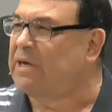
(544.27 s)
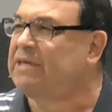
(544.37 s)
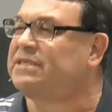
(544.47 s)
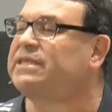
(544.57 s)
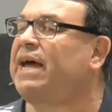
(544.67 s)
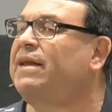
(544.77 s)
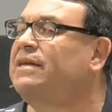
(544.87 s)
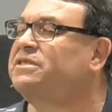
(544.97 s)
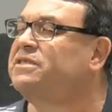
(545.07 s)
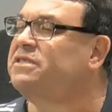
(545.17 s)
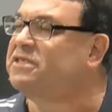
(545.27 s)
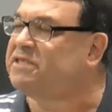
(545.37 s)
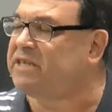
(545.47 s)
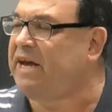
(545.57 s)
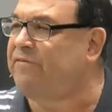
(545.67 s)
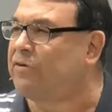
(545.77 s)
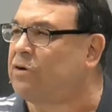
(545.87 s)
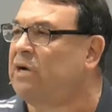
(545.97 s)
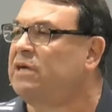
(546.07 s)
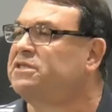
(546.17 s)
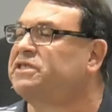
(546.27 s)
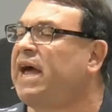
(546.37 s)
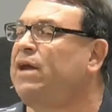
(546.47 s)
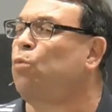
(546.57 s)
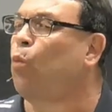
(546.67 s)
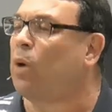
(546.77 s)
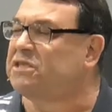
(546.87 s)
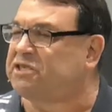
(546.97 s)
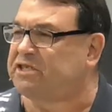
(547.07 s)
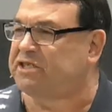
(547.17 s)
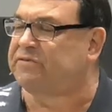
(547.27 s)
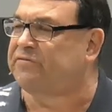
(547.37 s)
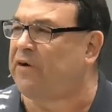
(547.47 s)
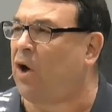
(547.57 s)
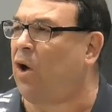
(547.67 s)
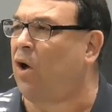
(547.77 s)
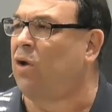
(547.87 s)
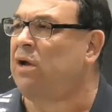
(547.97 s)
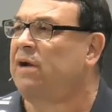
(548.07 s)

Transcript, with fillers: Satan is the deceiver. Satan wants us to fall.